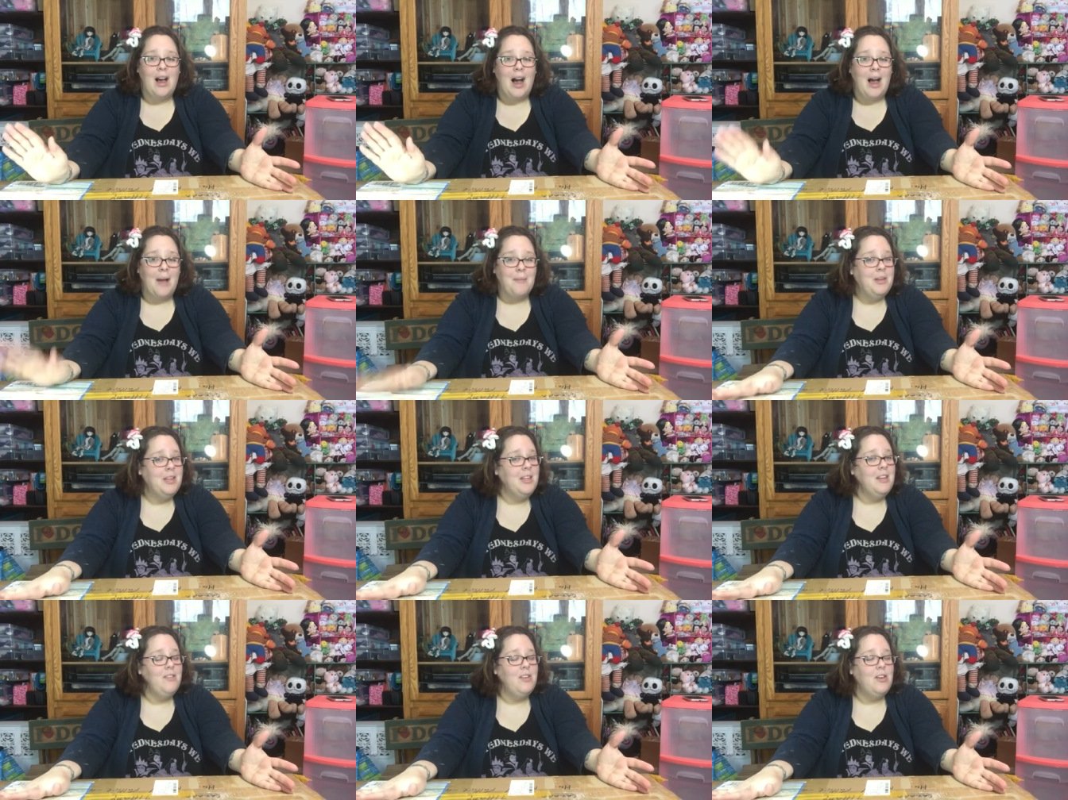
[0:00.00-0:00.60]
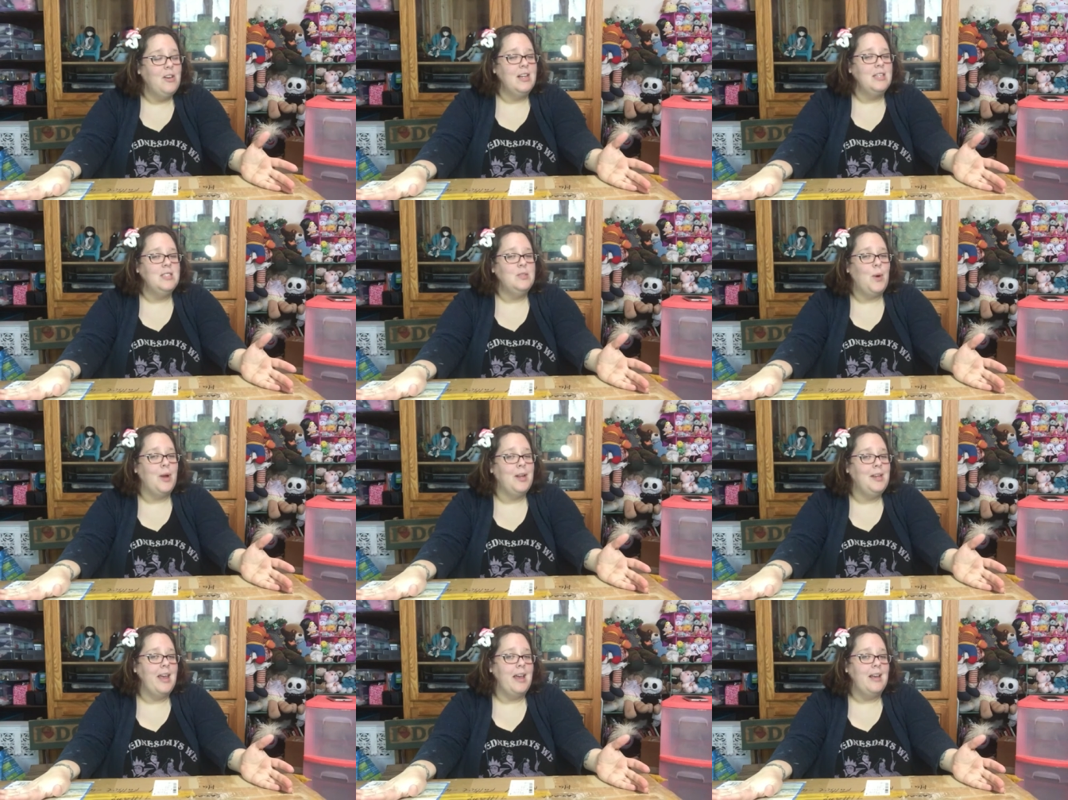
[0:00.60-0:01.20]
I'm gonna give you guys
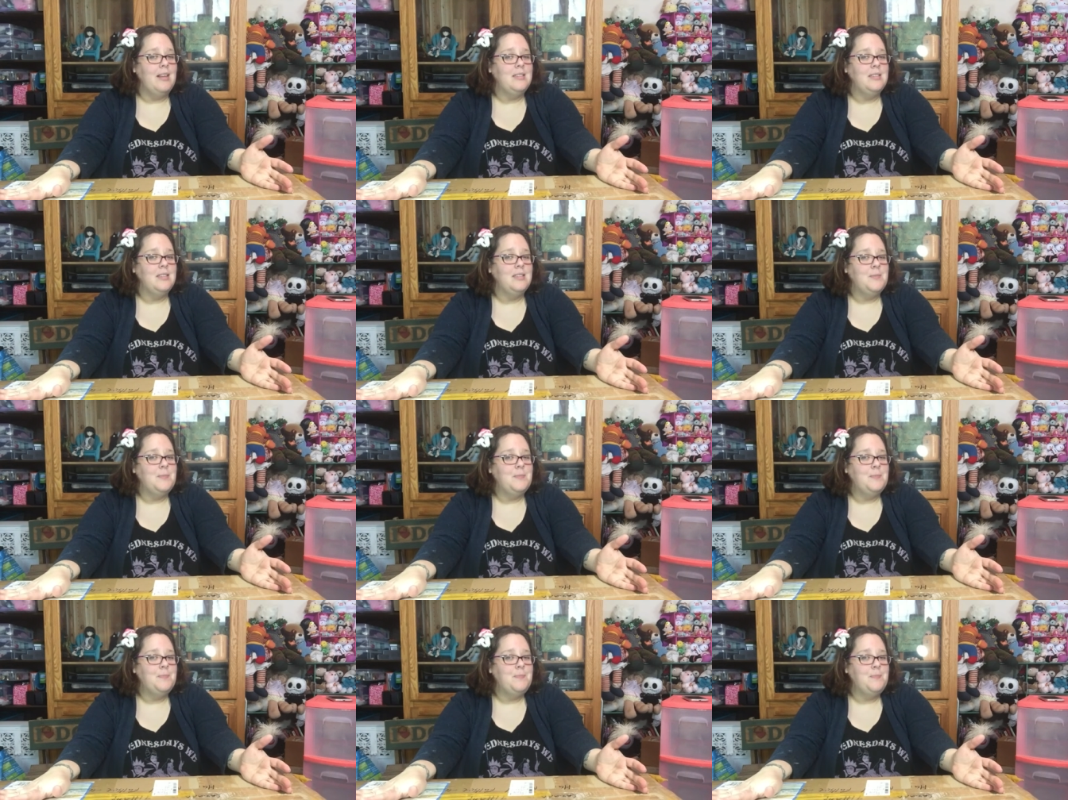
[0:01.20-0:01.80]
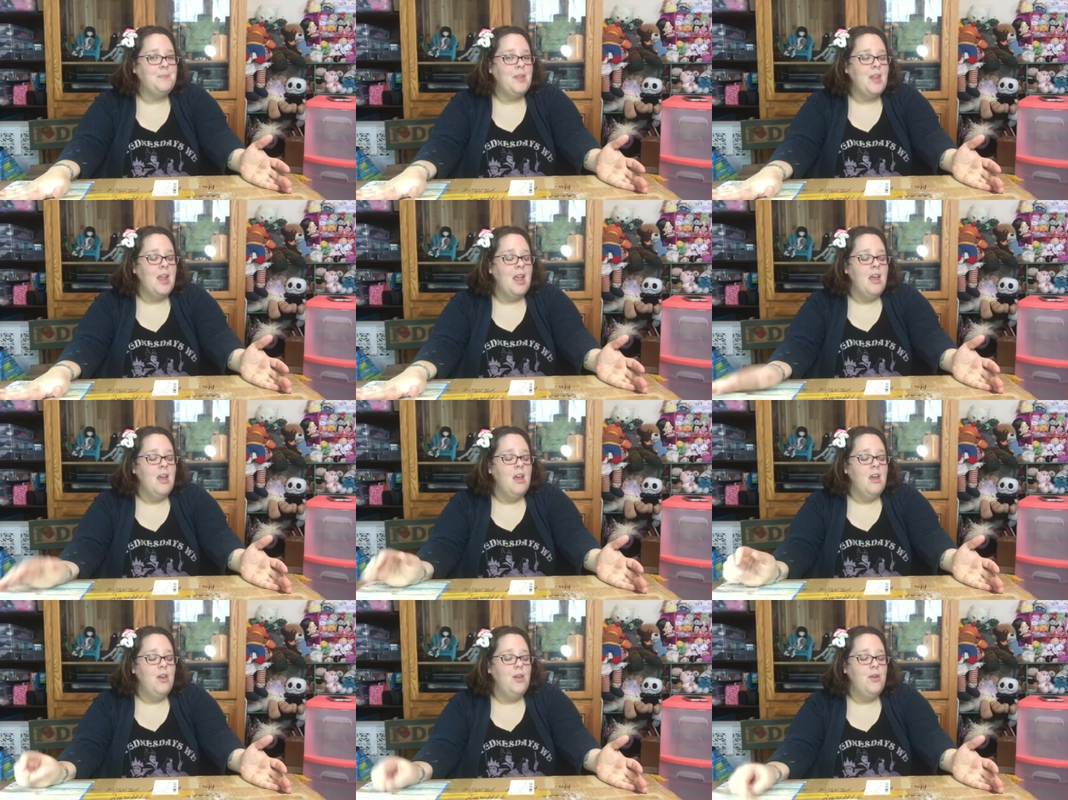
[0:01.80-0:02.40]
one guess.
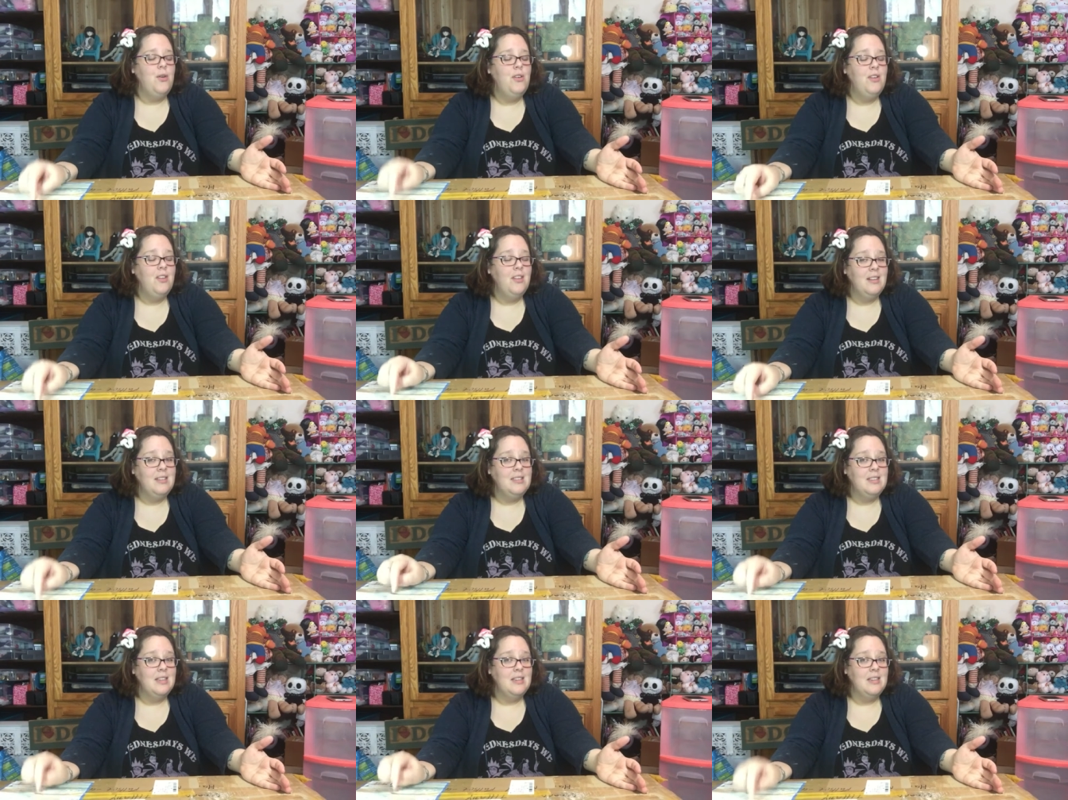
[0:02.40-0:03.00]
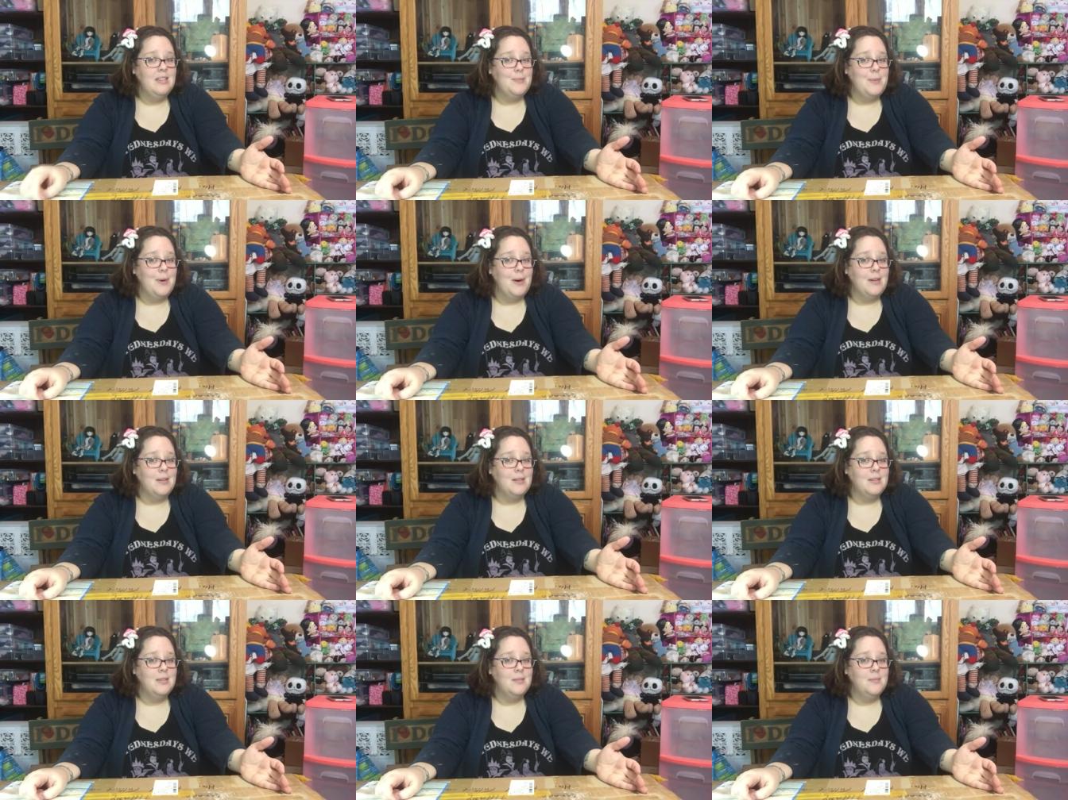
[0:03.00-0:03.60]
Who do you think's in this
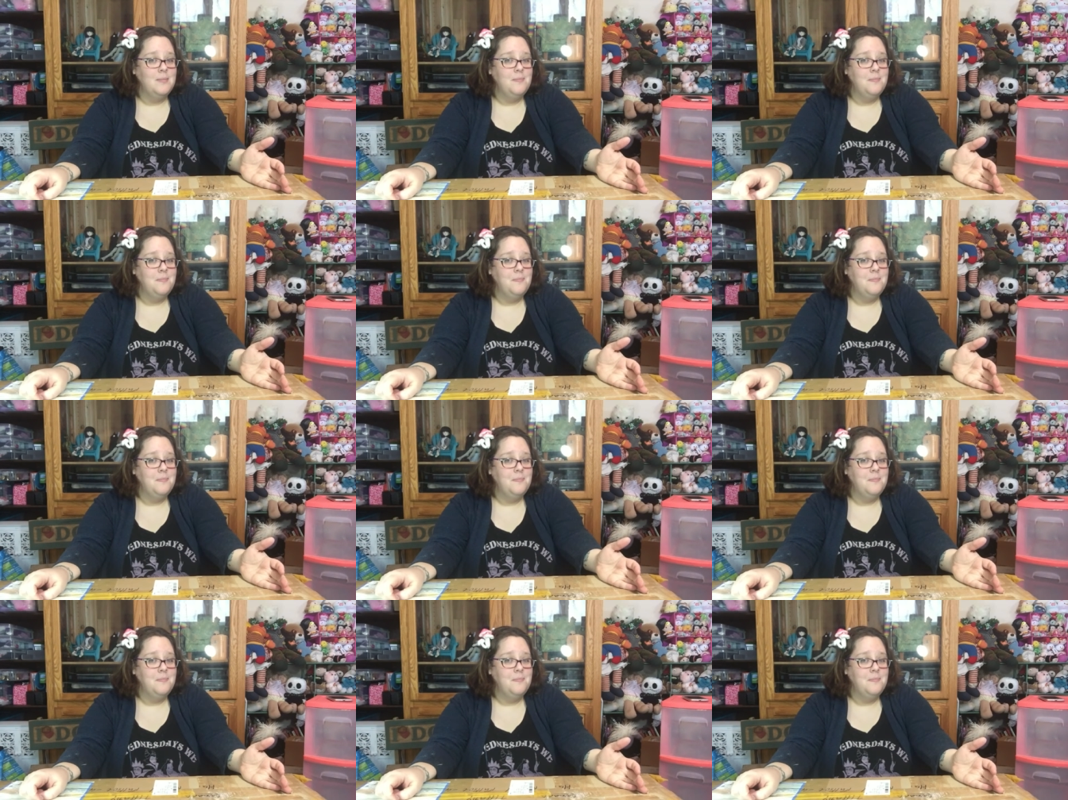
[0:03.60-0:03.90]
box?